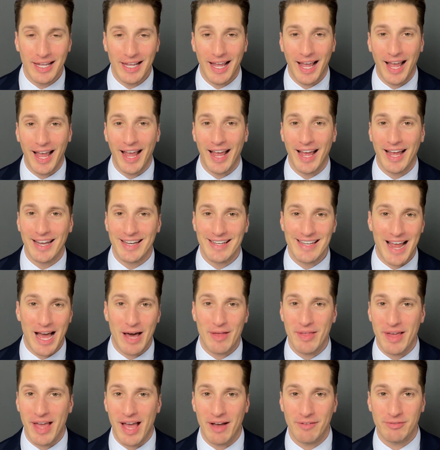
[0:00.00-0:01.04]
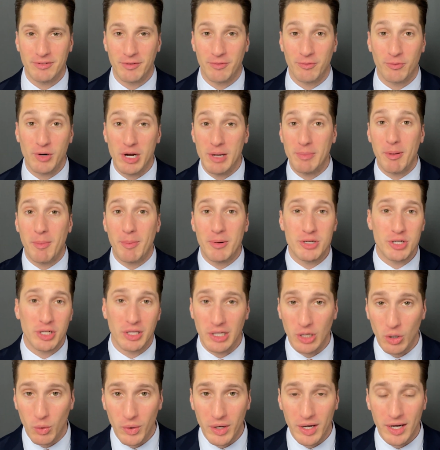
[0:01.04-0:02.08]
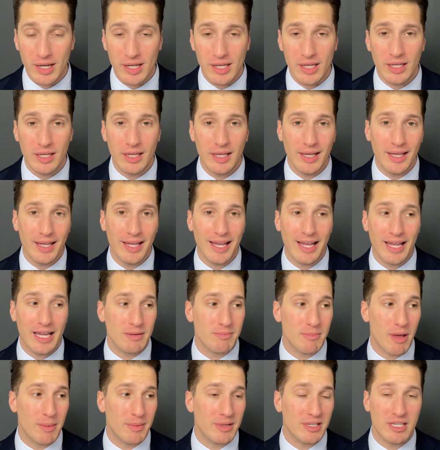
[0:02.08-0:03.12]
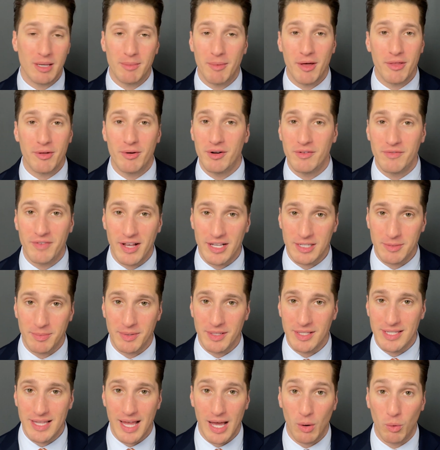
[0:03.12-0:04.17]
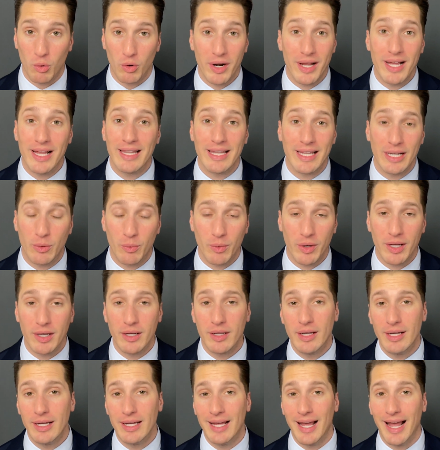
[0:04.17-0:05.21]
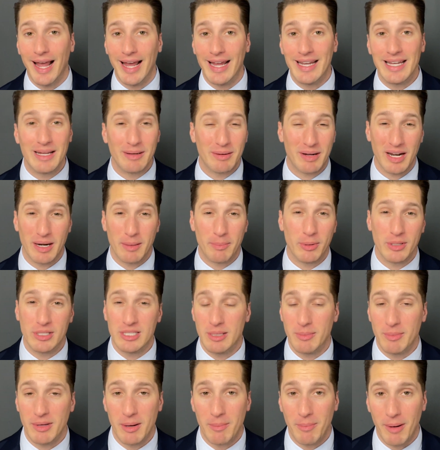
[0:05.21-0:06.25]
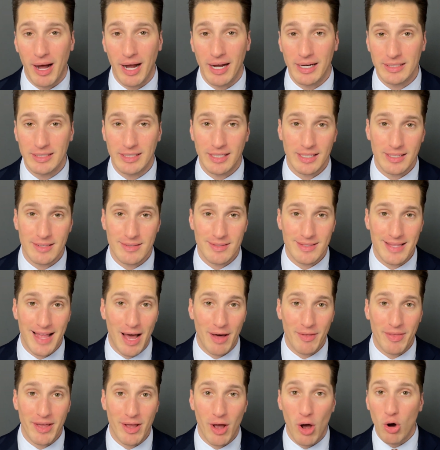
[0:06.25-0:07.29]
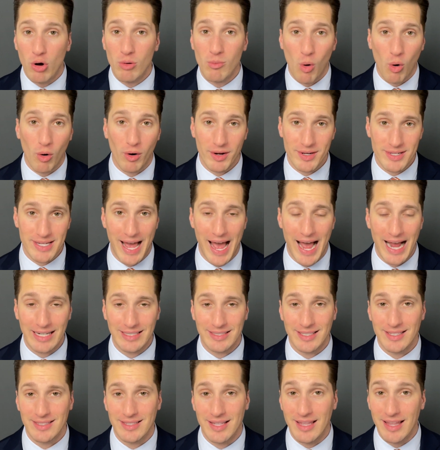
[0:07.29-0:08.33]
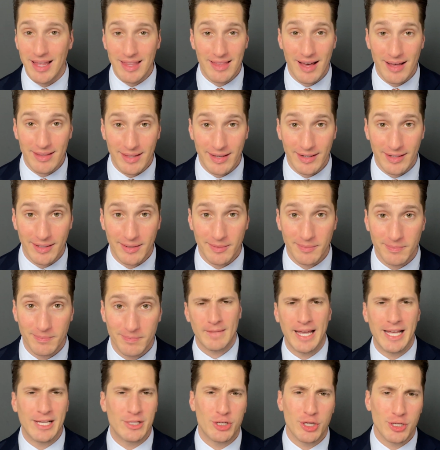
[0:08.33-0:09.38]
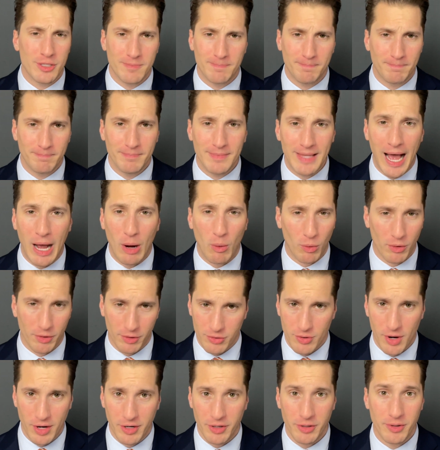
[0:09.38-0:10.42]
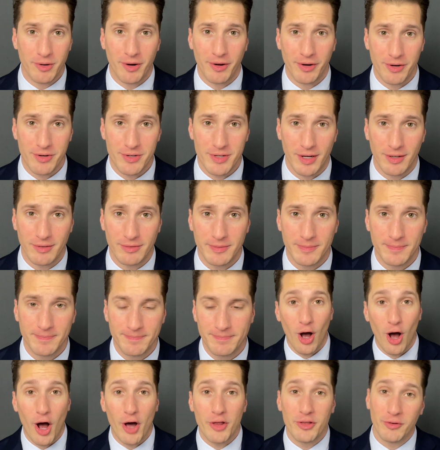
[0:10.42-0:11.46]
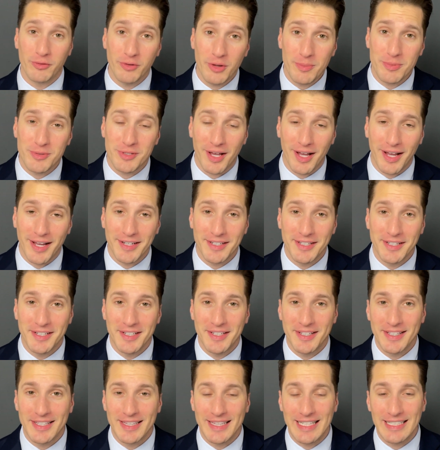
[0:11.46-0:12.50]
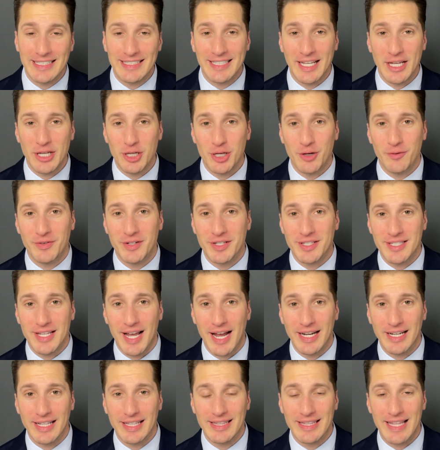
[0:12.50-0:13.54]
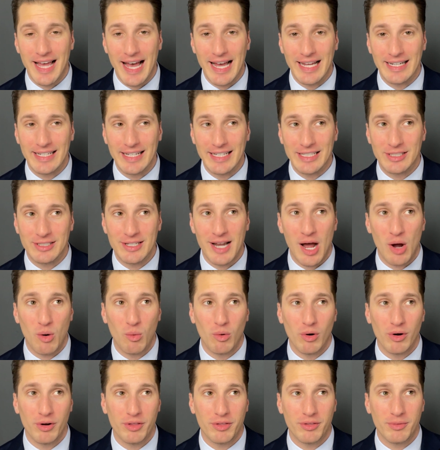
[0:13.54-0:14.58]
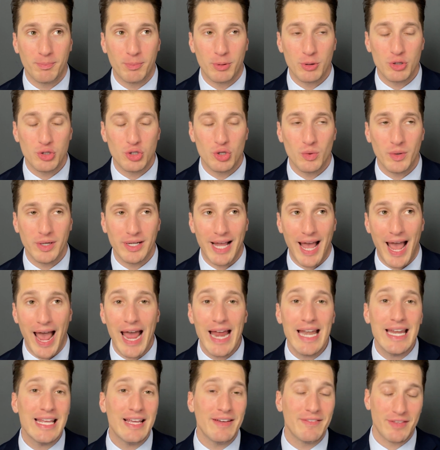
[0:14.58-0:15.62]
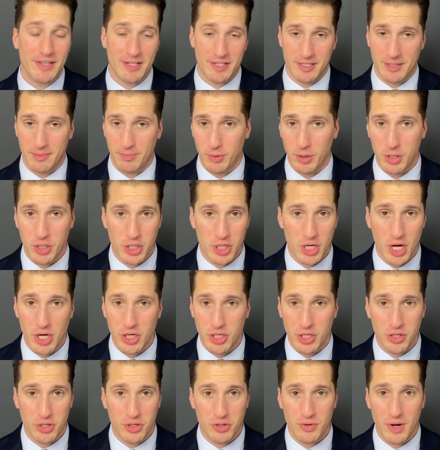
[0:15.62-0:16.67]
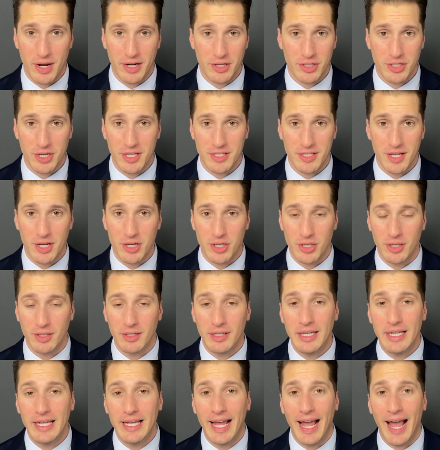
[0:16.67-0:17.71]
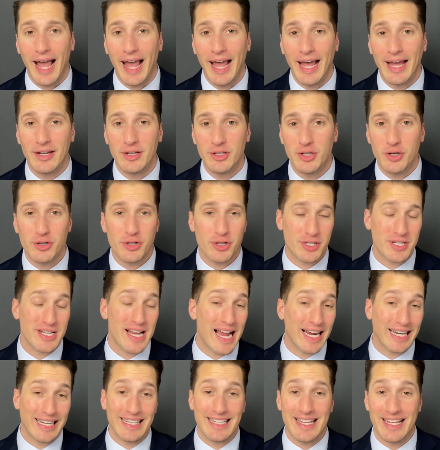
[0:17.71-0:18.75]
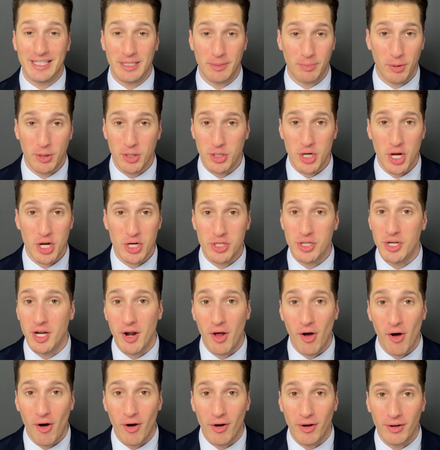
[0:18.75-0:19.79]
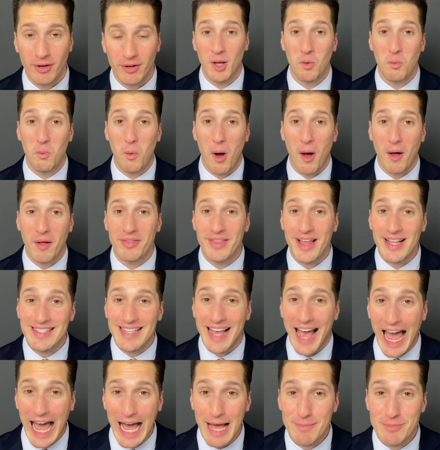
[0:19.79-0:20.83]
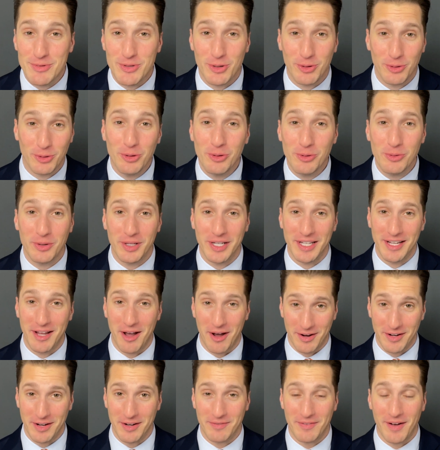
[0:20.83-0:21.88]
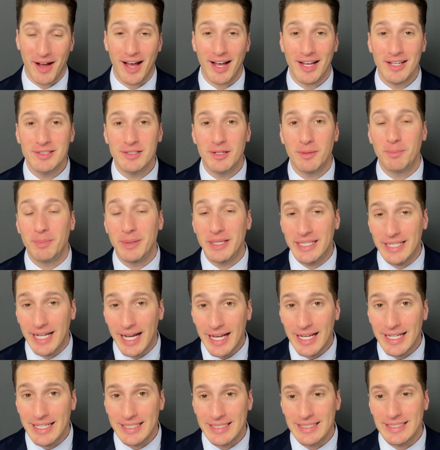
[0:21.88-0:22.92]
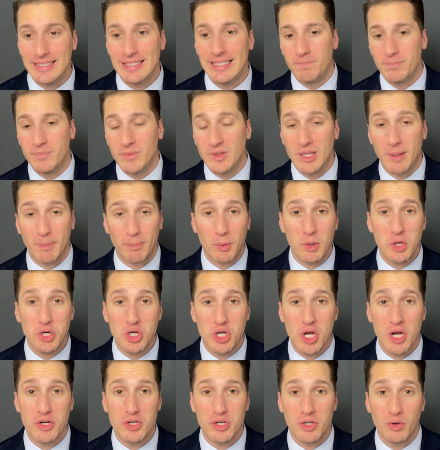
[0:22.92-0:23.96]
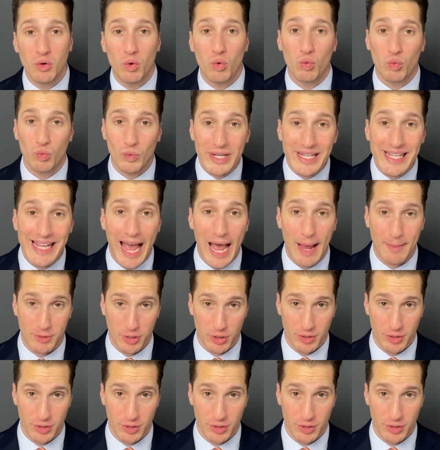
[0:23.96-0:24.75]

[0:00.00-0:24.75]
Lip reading: and now they have to free up a bunch of liquidity in maybe some other investments that were illiquid, and it kind of puts them in a bind because now they owe more in taxes than they thought they did. It's just not worth trying to do it all yourself. On the flip side, let's say you've decided that it's not worth pursuing any of this depreciation strategization and you're just not going to take depreciation at all. Well, that's absolutely unadvised, because depreciation recapture